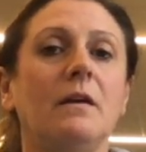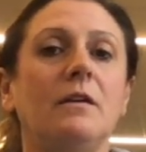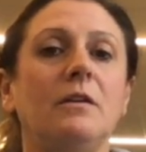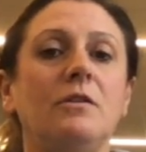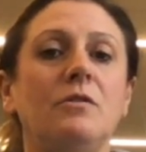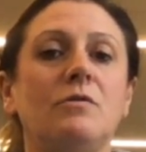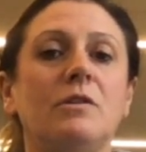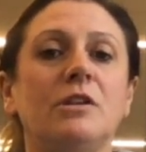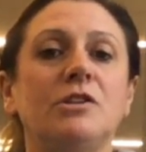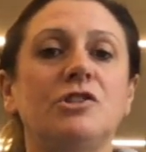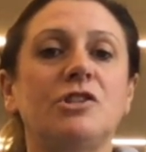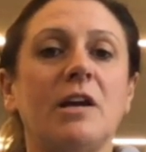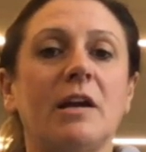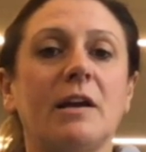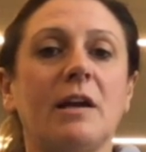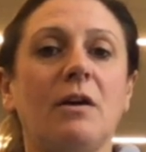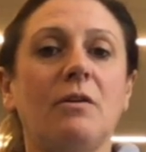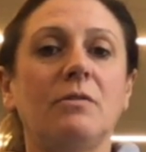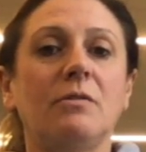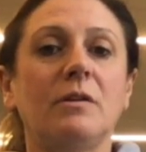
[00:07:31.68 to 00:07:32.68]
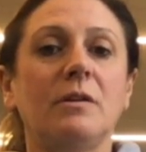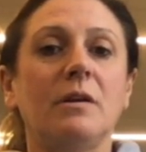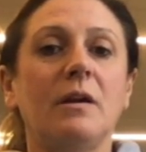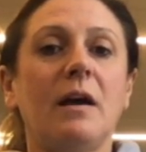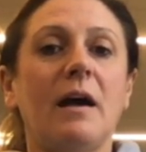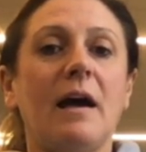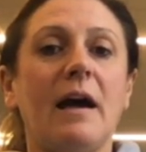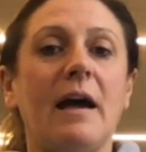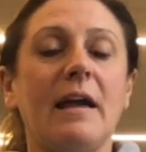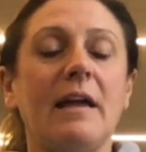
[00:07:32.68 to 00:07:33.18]
You can check out
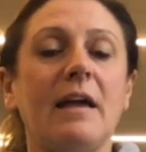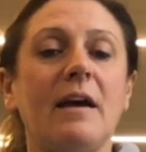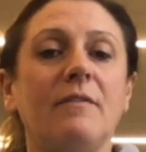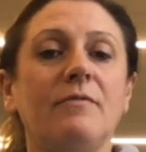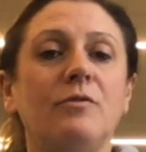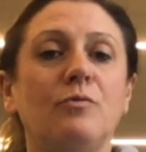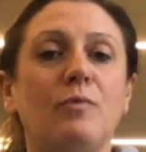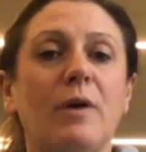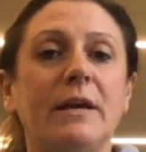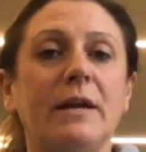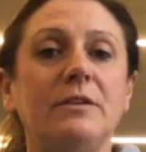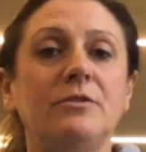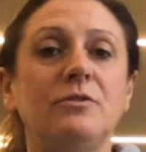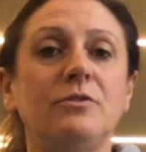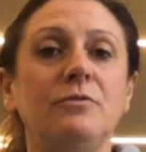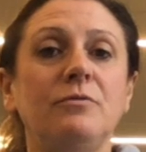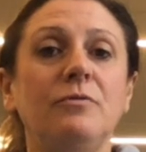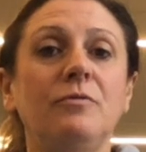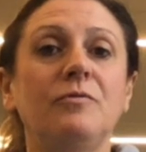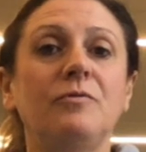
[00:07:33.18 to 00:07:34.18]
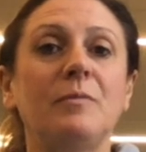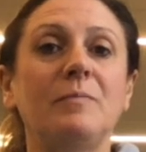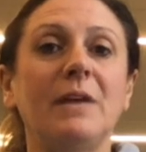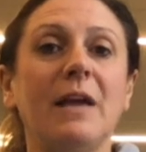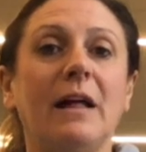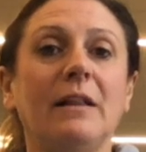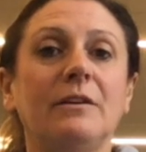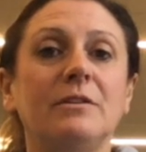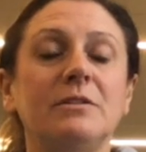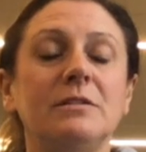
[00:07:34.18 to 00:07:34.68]
I Have the Right to from the
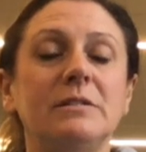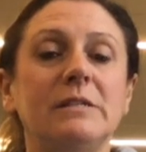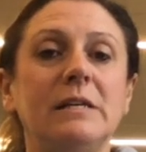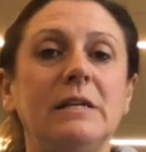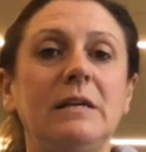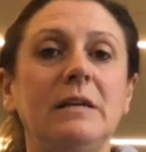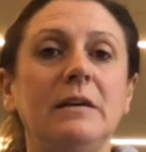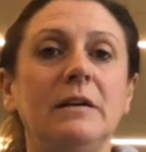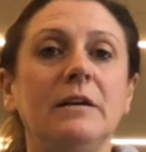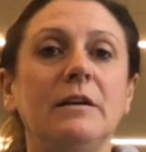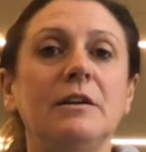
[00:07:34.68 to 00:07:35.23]
LRC.